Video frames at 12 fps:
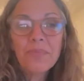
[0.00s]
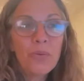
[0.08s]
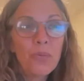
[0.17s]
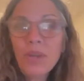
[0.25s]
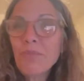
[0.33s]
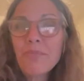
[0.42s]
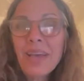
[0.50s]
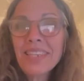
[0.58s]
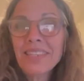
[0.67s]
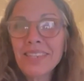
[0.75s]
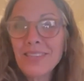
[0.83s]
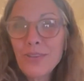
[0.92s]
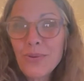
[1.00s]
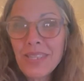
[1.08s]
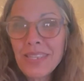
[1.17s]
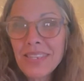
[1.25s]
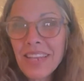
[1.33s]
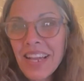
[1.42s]
what messes you
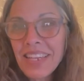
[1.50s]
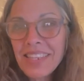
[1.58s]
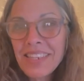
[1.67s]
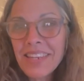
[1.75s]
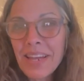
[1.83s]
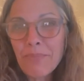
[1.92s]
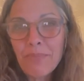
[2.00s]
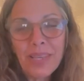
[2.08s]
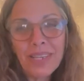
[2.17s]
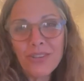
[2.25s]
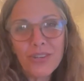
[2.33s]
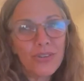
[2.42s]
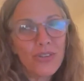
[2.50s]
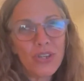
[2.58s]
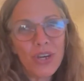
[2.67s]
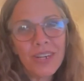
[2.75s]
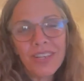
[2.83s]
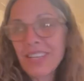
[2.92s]
can sidestep, because your
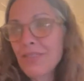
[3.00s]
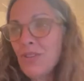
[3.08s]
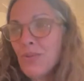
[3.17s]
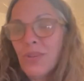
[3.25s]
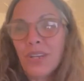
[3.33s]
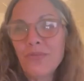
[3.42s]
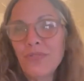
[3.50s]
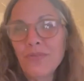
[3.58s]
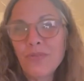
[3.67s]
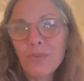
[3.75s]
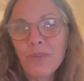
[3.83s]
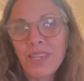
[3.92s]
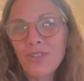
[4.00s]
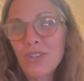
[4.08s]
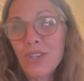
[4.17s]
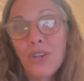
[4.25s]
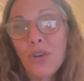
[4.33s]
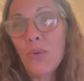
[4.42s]
chart gives you enough
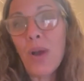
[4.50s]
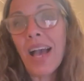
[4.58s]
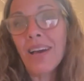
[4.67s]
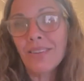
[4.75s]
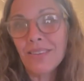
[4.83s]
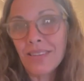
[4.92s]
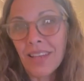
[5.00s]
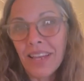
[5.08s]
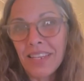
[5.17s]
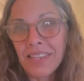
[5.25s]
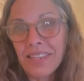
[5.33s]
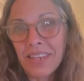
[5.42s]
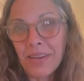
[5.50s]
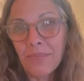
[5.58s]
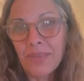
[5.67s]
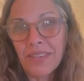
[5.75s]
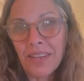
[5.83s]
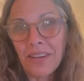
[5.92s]
information to know how to sidestep
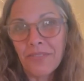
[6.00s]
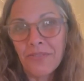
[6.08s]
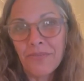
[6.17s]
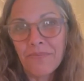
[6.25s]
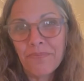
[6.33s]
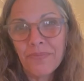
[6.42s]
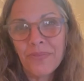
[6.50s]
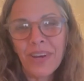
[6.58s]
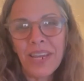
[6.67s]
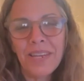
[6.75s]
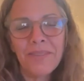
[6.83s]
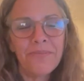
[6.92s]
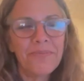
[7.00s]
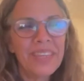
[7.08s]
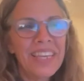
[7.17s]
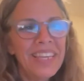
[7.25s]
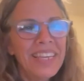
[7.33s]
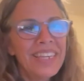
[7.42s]
stuff, right?
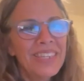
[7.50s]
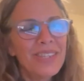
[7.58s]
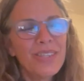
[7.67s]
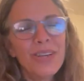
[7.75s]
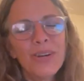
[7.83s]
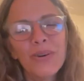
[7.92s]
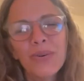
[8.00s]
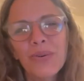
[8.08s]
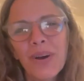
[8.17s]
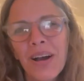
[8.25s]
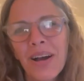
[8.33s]
So